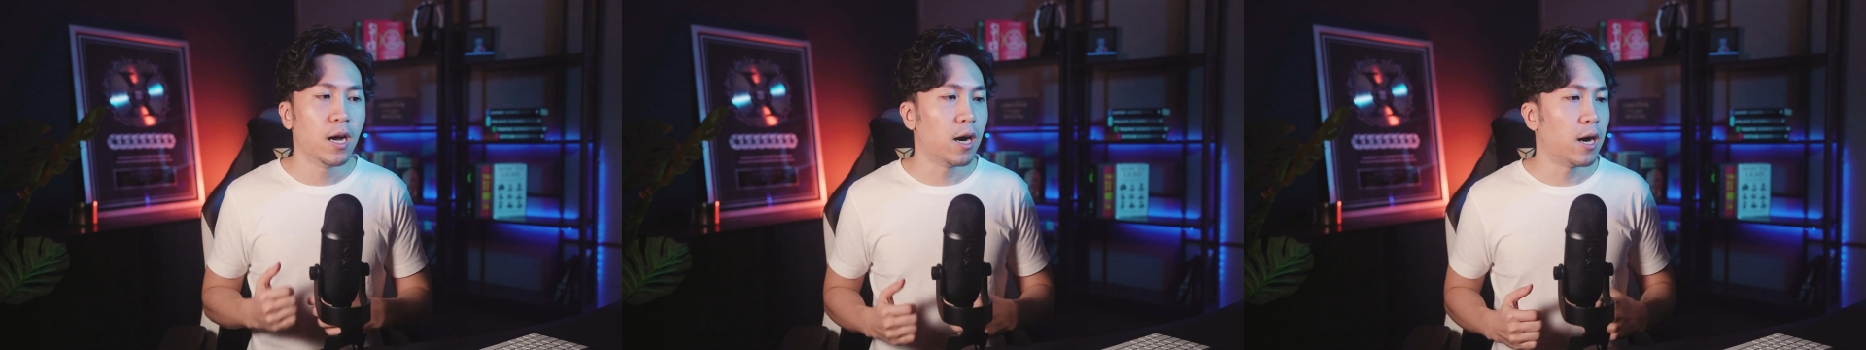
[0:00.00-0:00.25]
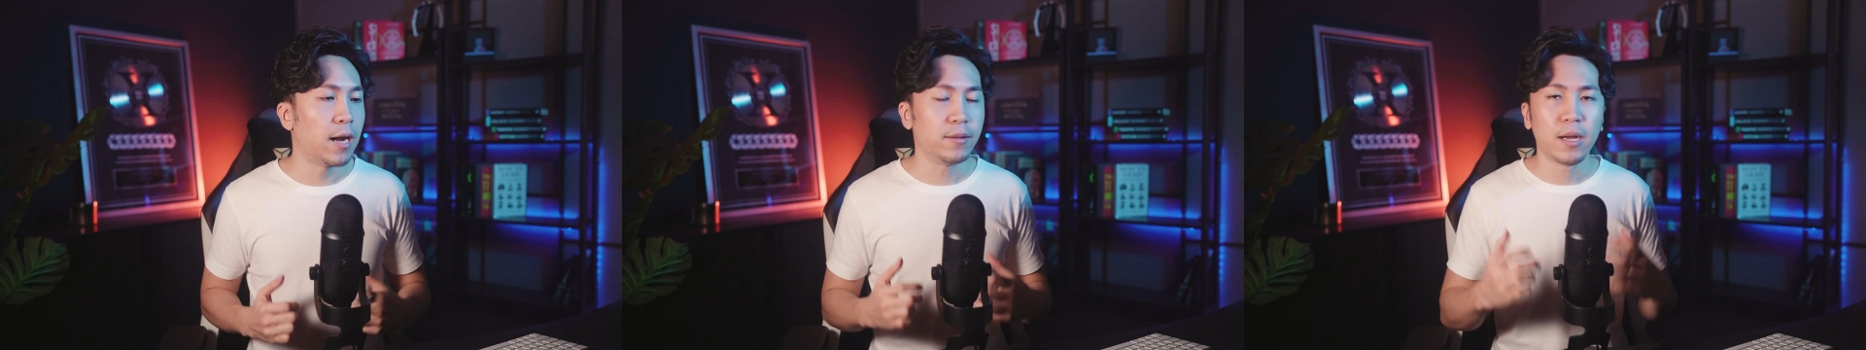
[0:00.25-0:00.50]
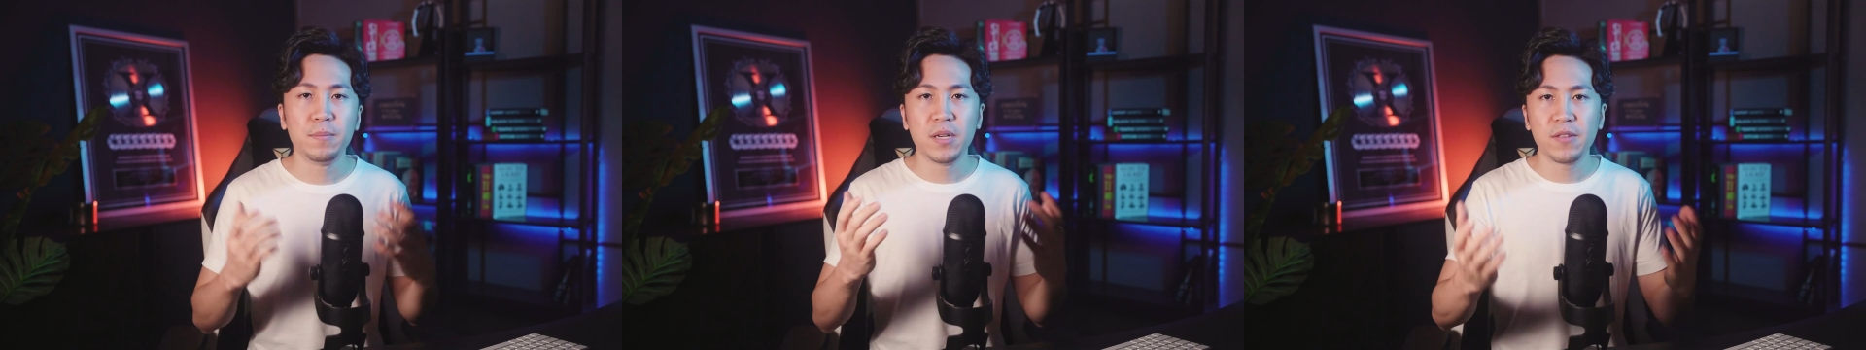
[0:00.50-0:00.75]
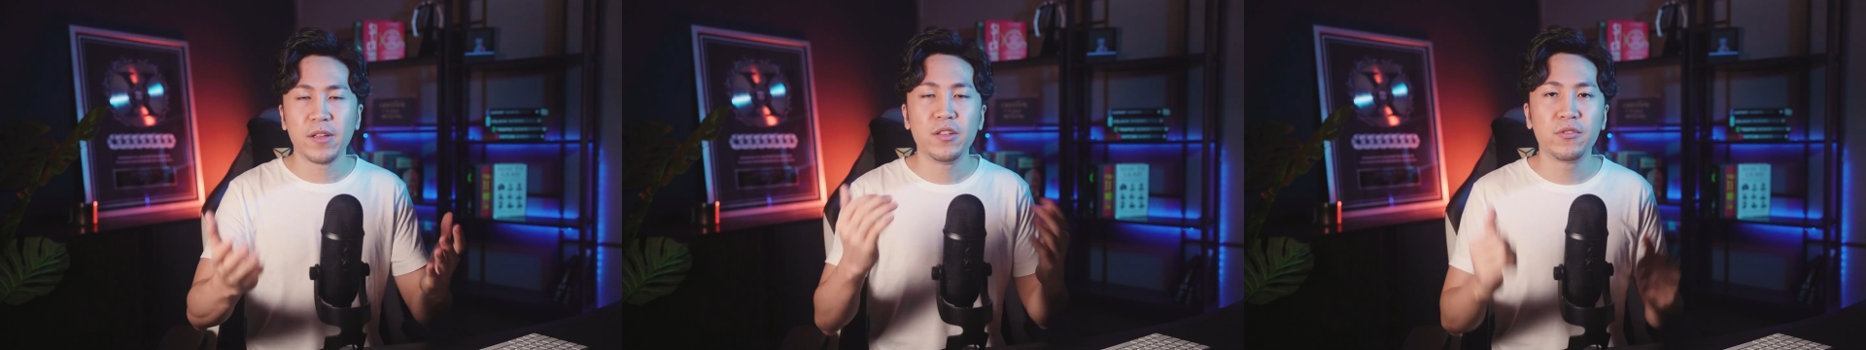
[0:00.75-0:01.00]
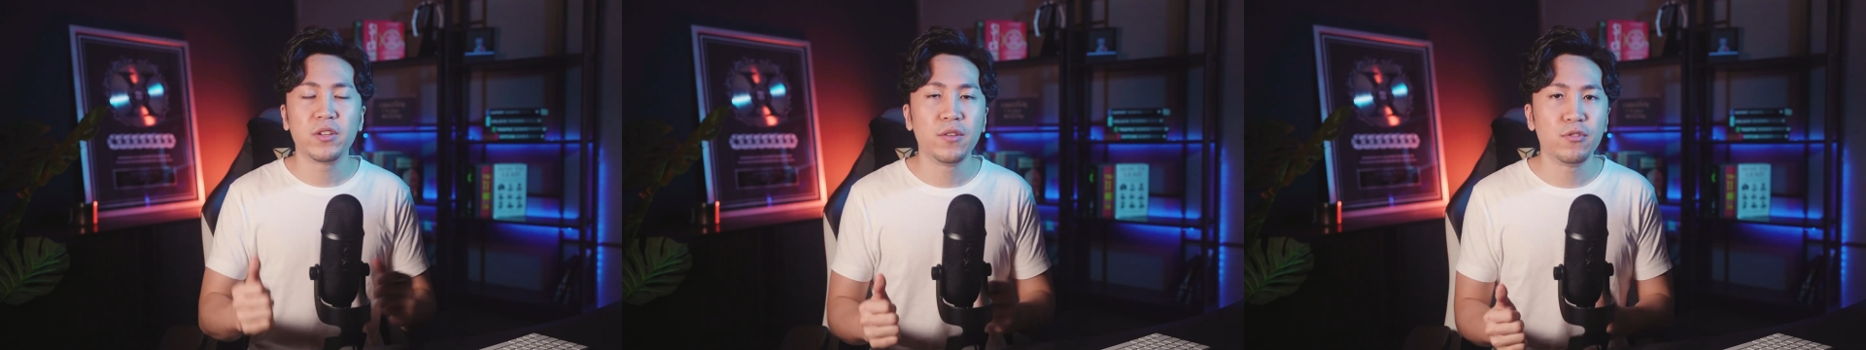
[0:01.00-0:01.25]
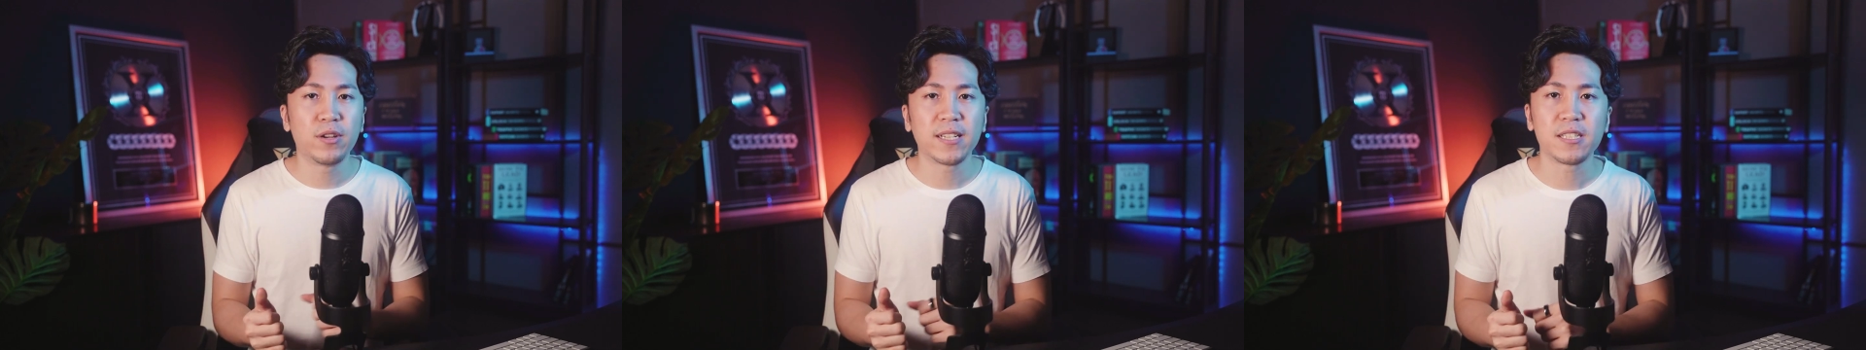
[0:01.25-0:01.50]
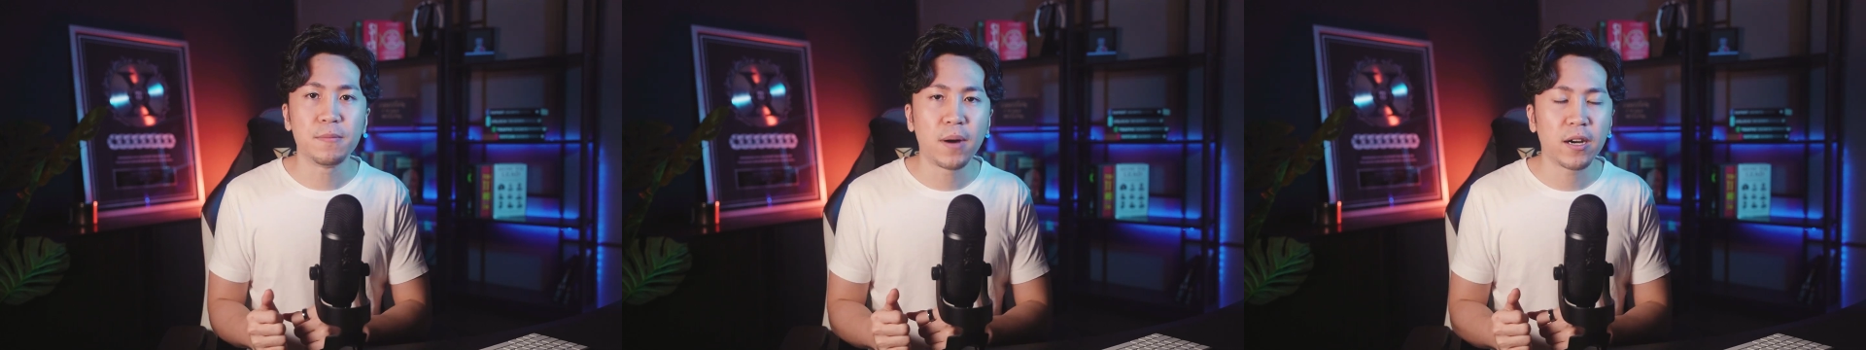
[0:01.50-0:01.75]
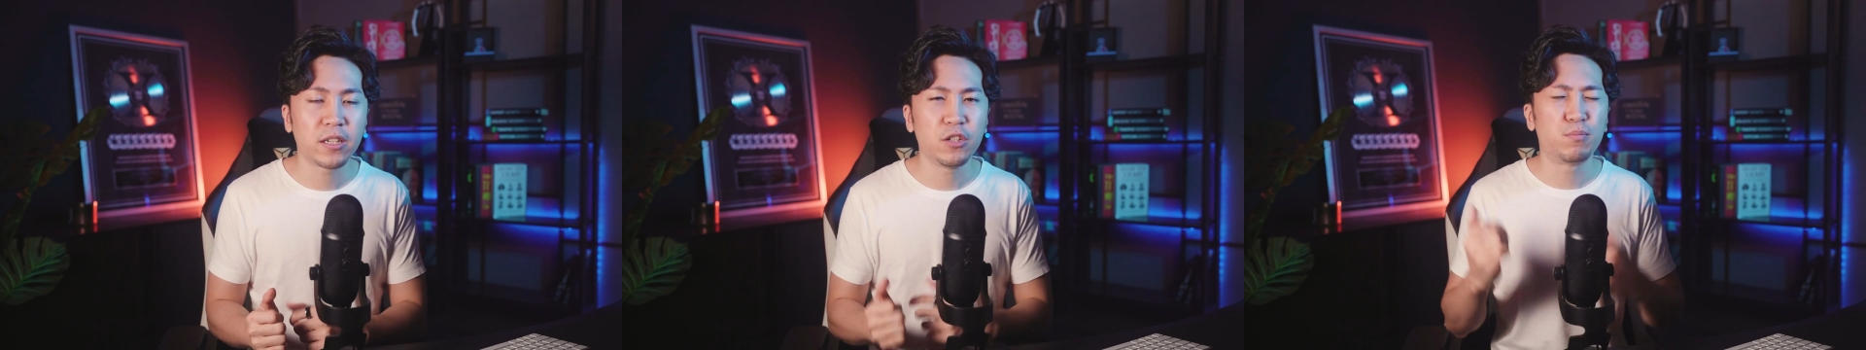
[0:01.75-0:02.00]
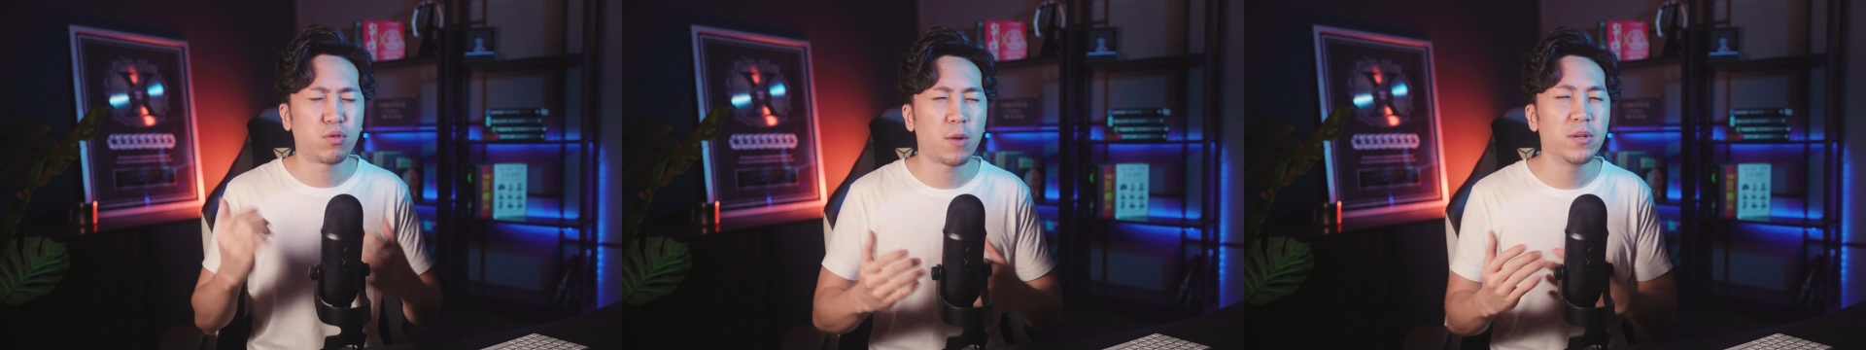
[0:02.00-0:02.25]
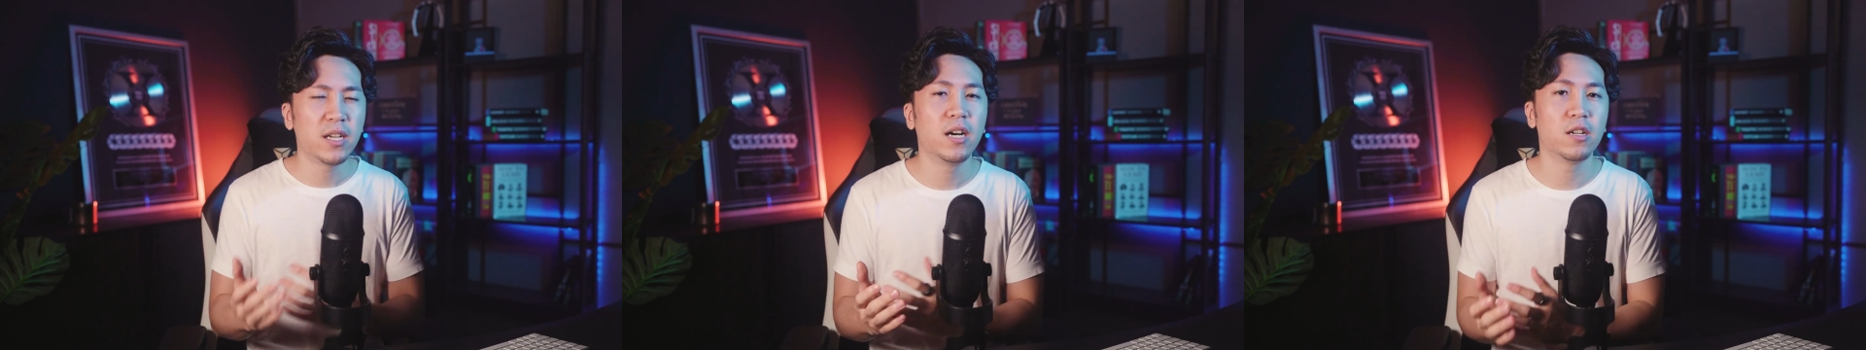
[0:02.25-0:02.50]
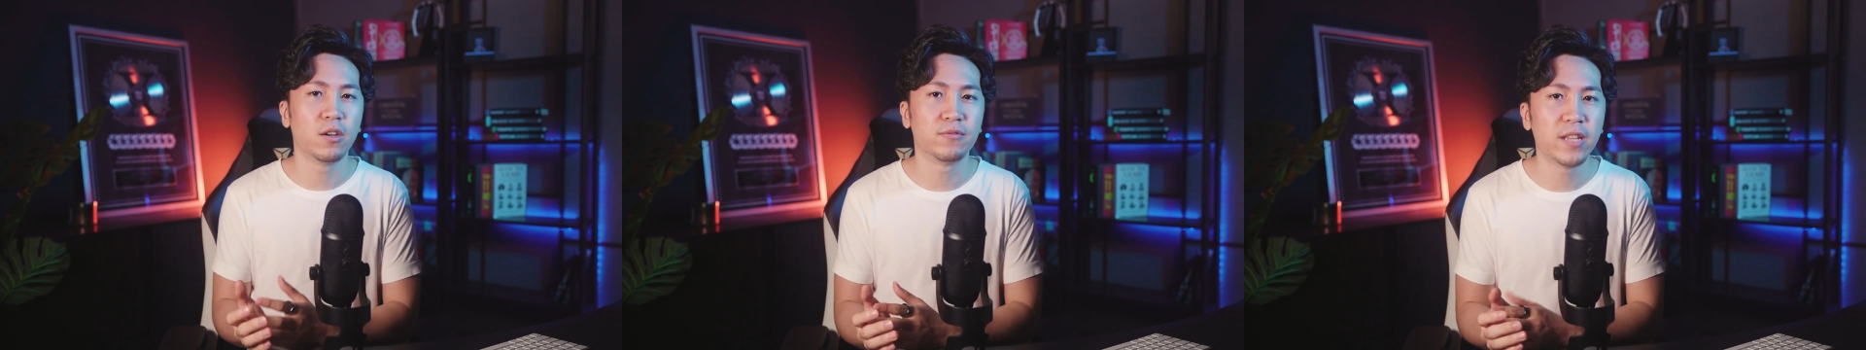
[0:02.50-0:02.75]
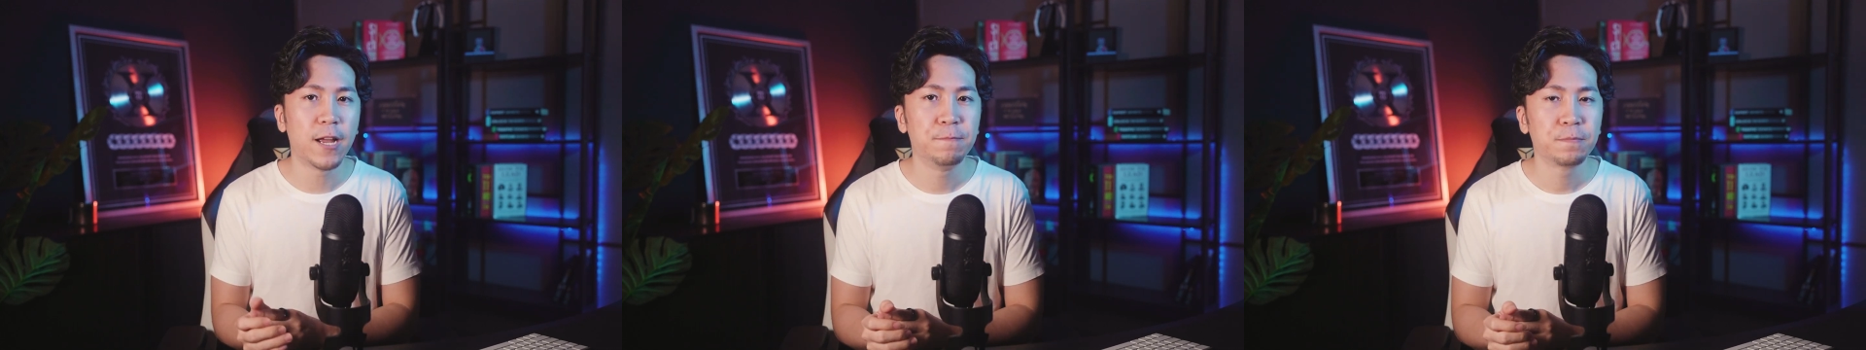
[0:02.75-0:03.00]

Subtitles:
I believe that if you guys are in marketing, you probably heard of that.